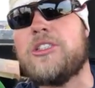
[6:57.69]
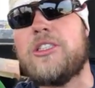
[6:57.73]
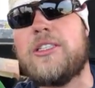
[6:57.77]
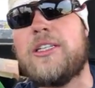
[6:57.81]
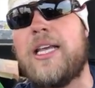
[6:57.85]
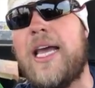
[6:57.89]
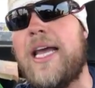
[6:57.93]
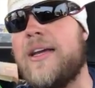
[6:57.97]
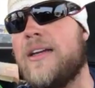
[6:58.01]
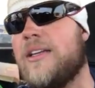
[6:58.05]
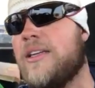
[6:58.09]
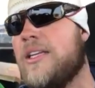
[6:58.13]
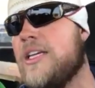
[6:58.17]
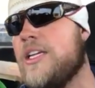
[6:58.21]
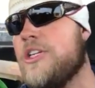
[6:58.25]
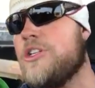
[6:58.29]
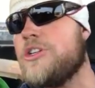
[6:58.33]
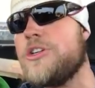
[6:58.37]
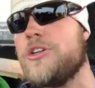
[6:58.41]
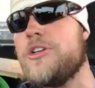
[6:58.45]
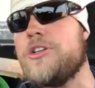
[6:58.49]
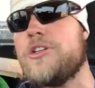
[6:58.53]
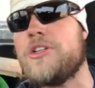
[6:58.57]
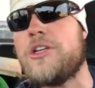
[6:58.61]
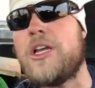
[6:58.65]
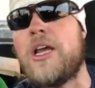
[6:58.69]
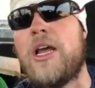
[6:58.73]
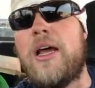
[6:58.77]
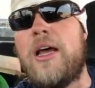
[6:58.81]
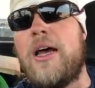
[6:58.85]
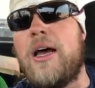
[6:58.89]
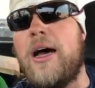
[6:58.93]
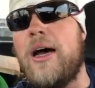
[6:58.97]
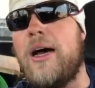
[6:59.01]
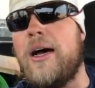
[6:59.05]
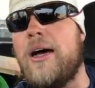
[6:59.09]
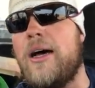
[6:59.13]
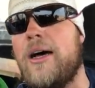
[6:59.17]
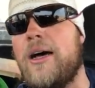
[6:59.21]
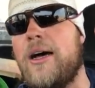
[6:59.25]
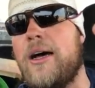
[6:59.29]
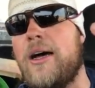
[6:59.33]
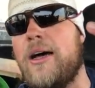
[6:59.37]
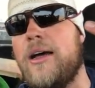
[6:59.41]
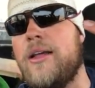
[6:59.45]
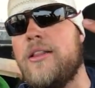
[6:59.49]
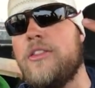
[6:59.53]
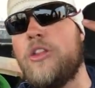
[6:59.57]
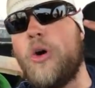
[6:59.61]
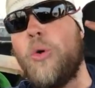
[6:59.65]
the tech teachers,
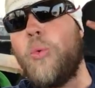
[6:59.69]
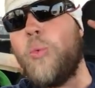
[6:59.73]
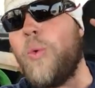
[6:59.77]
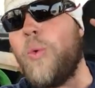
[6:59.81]
the